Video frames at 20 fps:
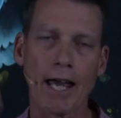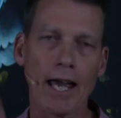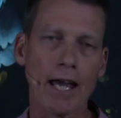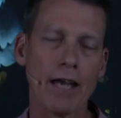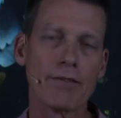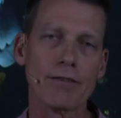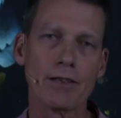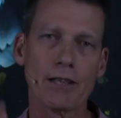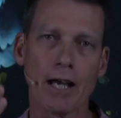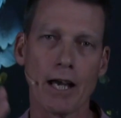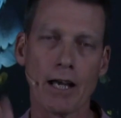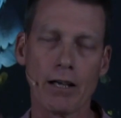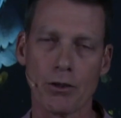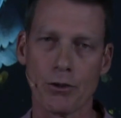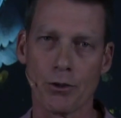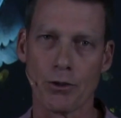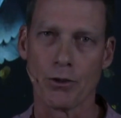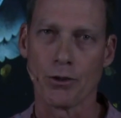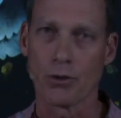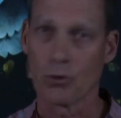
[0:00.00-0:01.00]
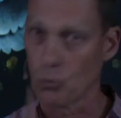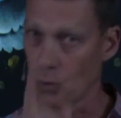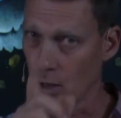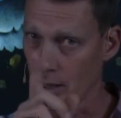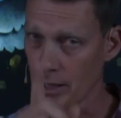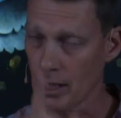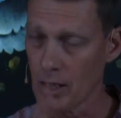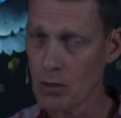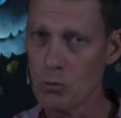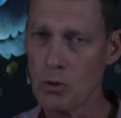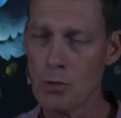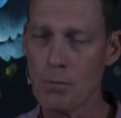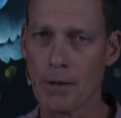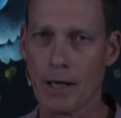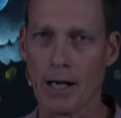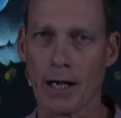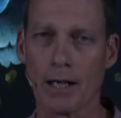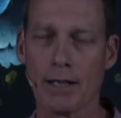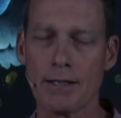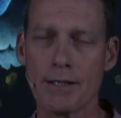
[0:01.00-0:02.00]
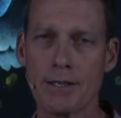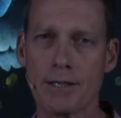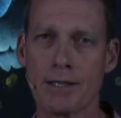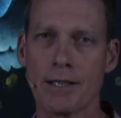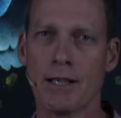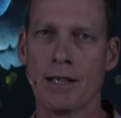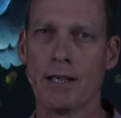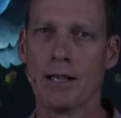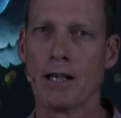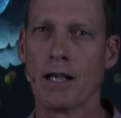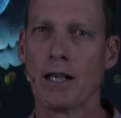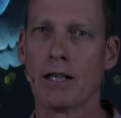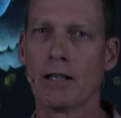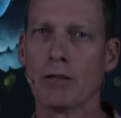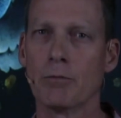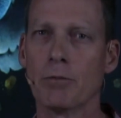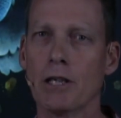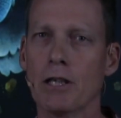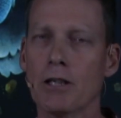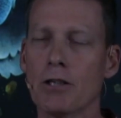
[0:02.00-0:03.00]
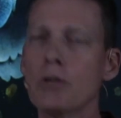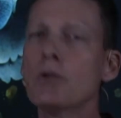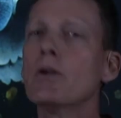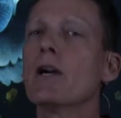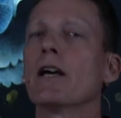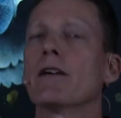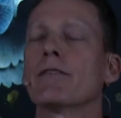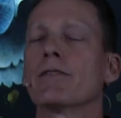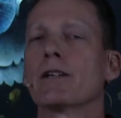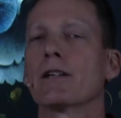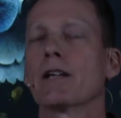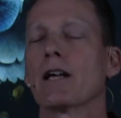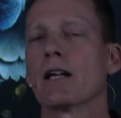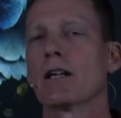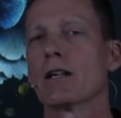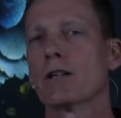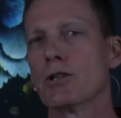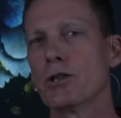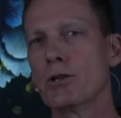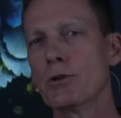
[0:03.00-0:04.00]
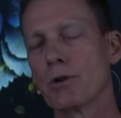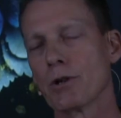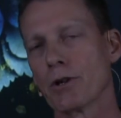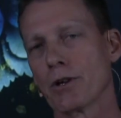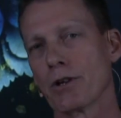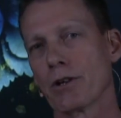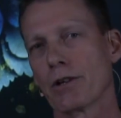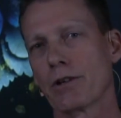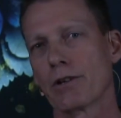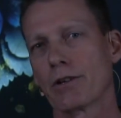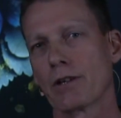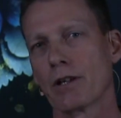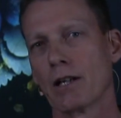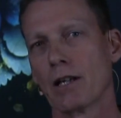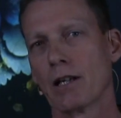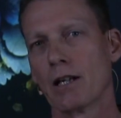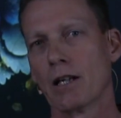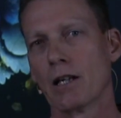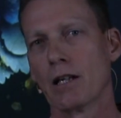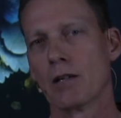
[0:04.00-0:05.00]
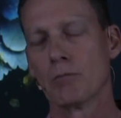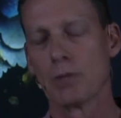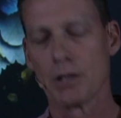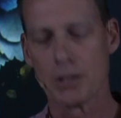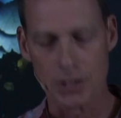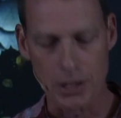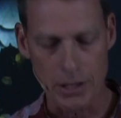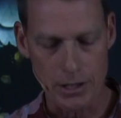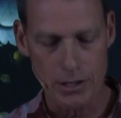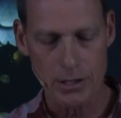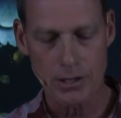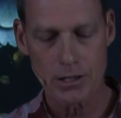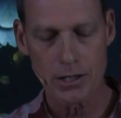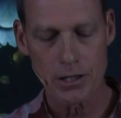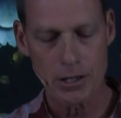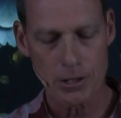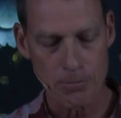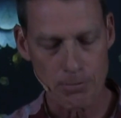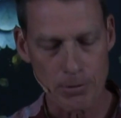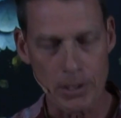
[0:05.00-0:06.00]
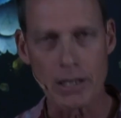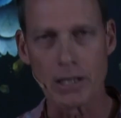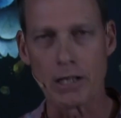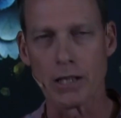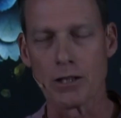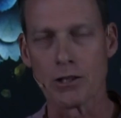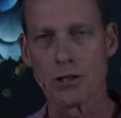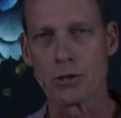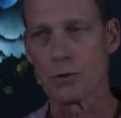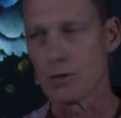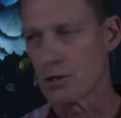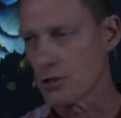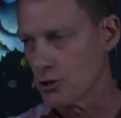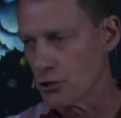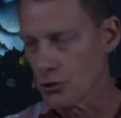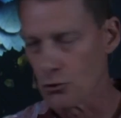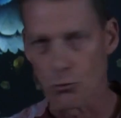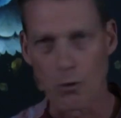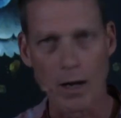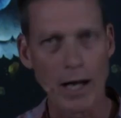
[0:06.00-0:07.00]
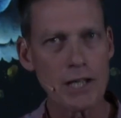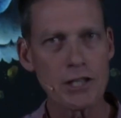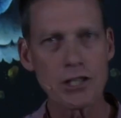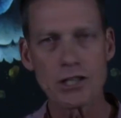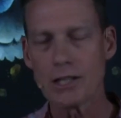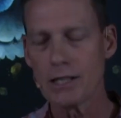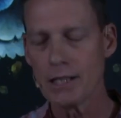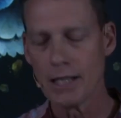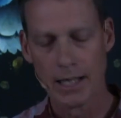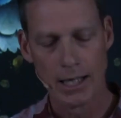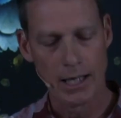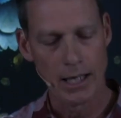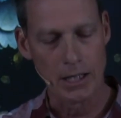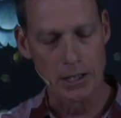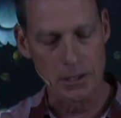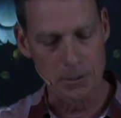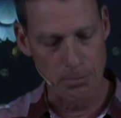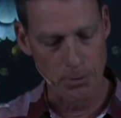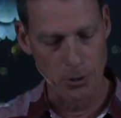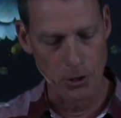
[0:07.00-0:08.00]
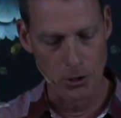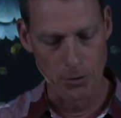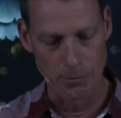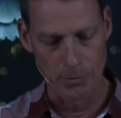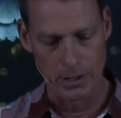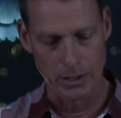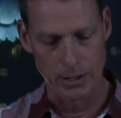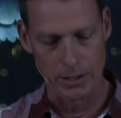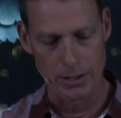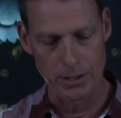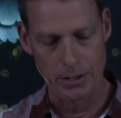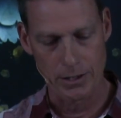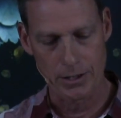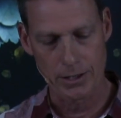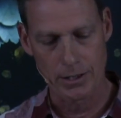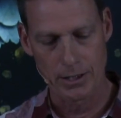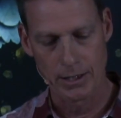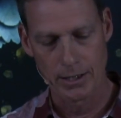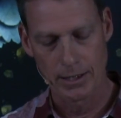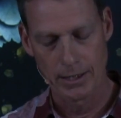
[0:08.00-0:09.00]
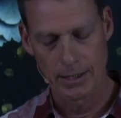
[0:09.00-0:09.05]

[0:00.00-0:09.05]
heaven and earth. One day it will pass and there'll be a new heaven and a new earth. But Jesus is speaking to its duration, its permanence.